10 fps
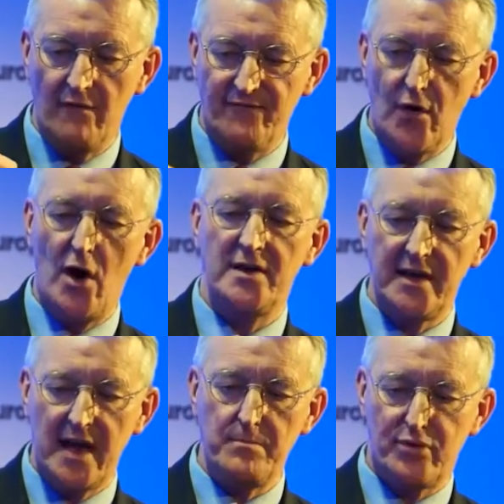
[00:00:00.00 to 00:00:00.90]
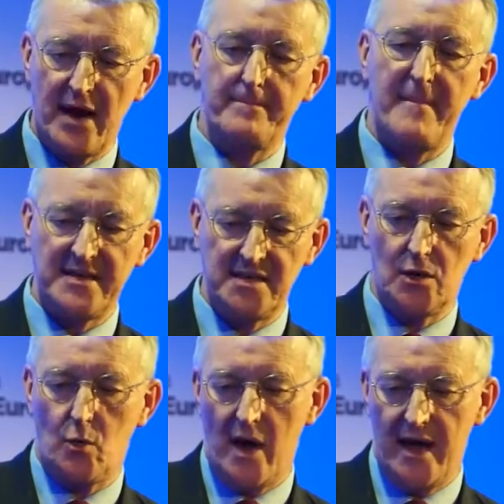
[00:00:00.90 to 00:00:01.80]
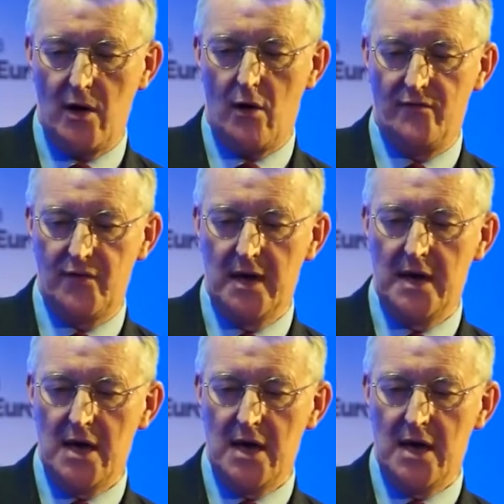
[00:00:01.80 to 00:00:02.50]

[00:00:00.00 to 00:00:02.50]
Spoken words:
of finding a pragmatic way of